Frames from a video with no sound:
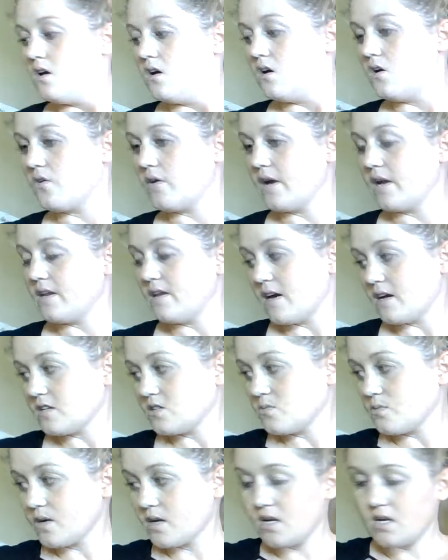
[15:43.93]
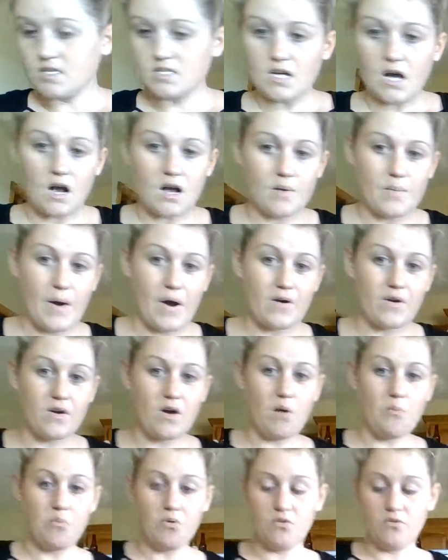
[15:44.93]
Okay, next we're going to talk about a
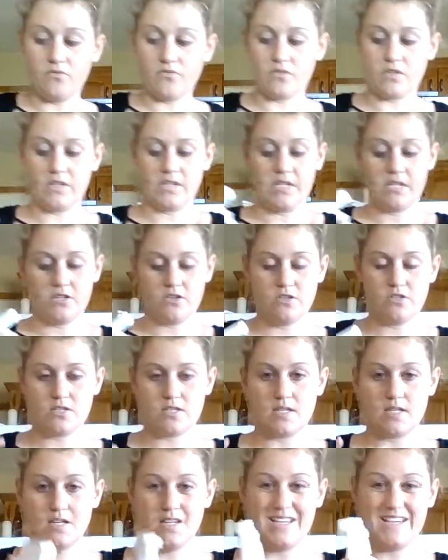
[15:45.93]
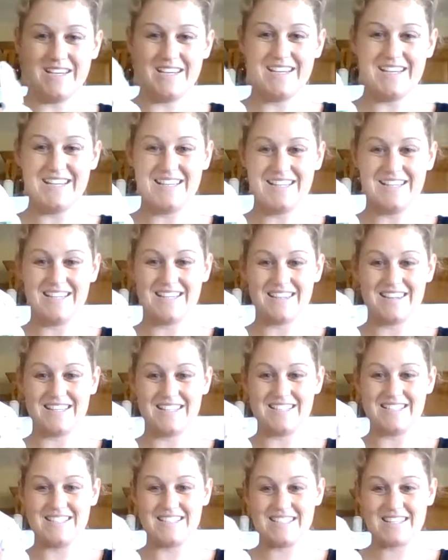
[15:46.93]
couple of cleaners. The
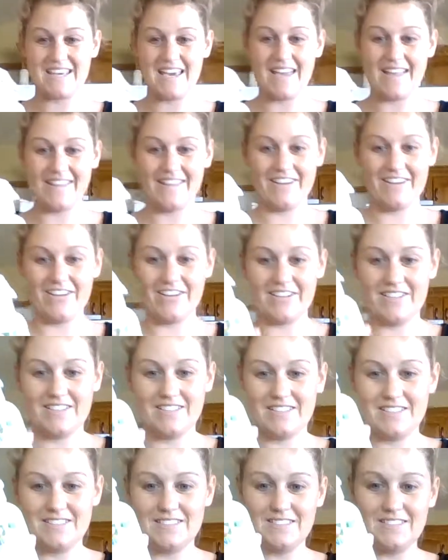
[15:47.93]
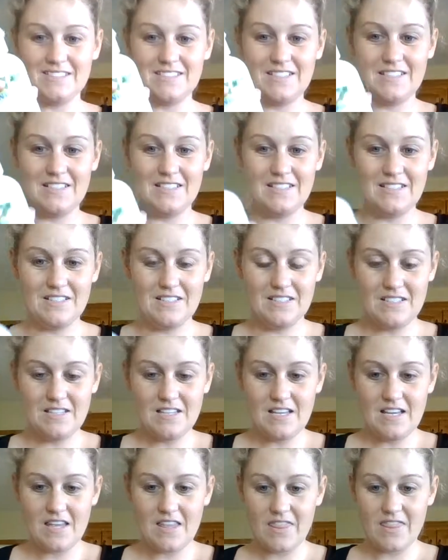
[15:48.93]
descaler.
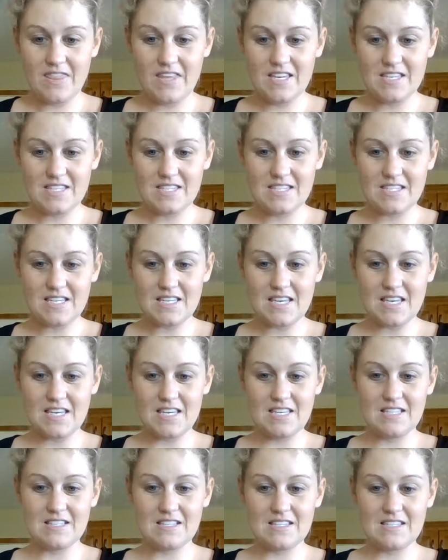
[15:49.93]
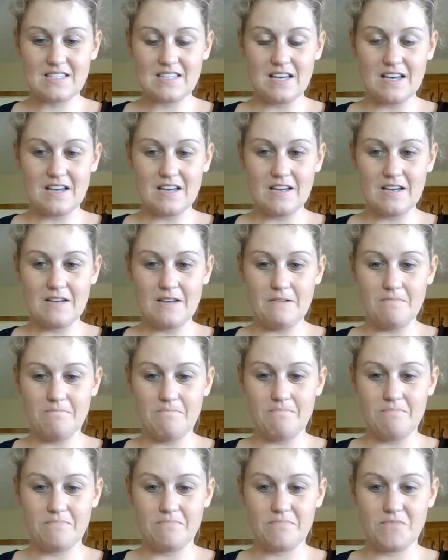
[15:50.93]
This is
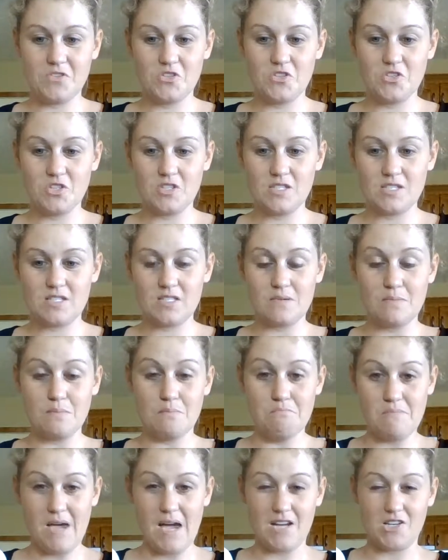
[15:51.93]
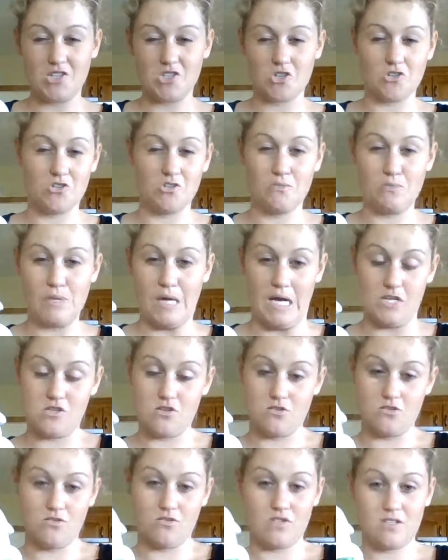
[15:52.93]
just magical
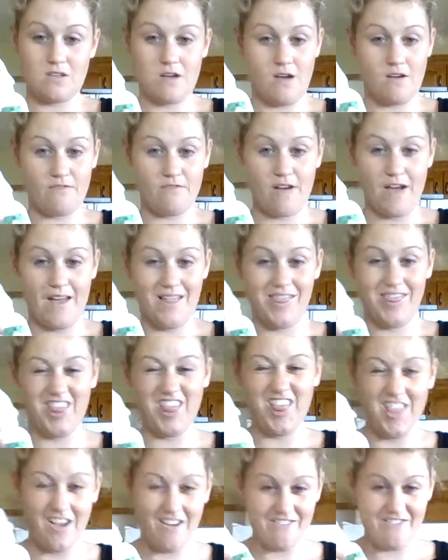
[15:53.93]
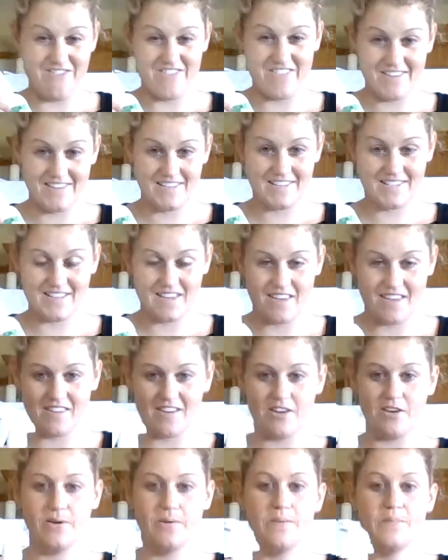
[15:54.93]
stuff. I love the
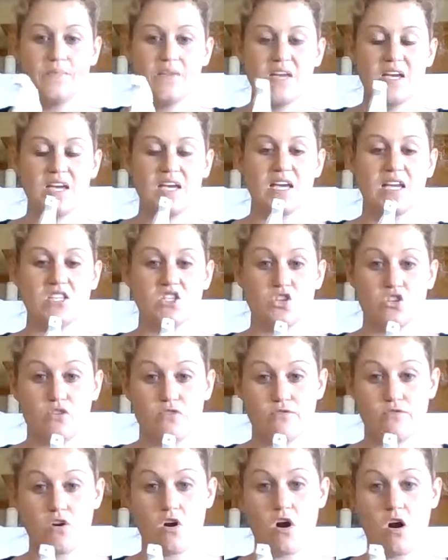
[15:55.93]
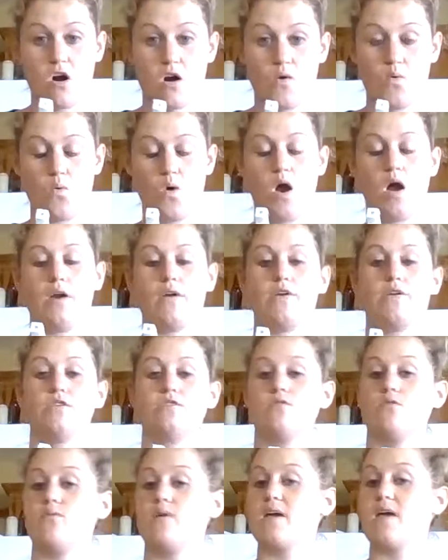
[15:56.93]
descaler. It's good for hard water.
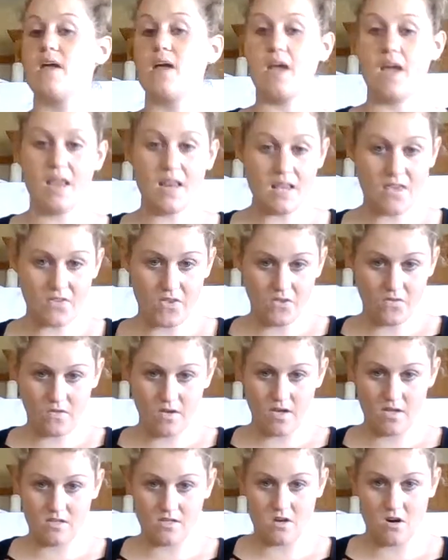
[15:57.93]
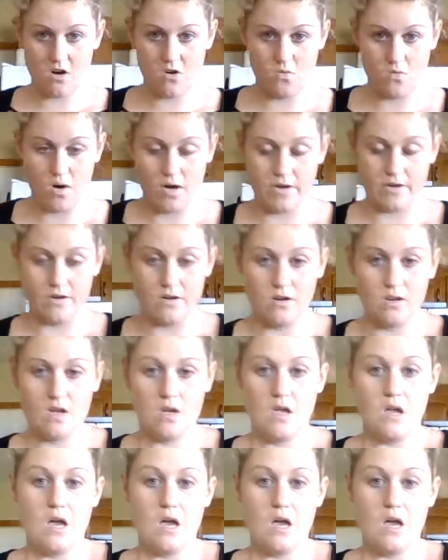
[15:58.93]
So anything that has hard water